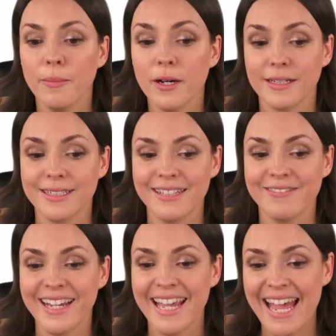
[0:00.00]
But
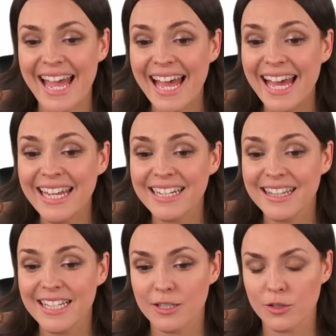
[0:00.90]
if I
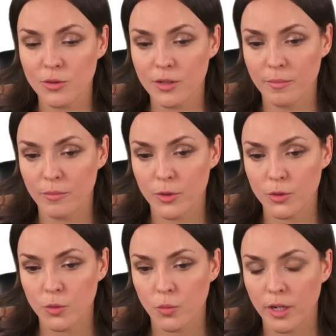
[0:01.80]
add these two
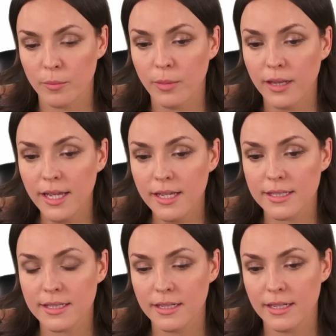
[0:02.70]
numbers, 1
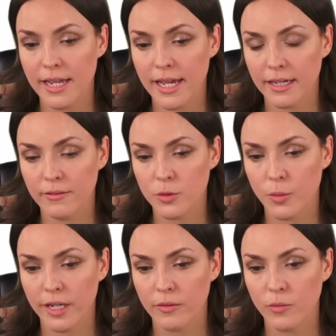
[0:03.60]
plus negative
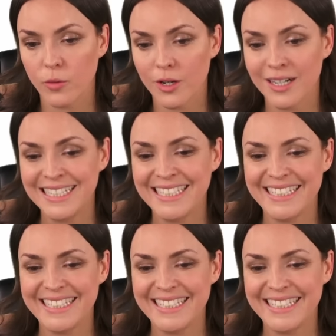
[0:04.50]
24,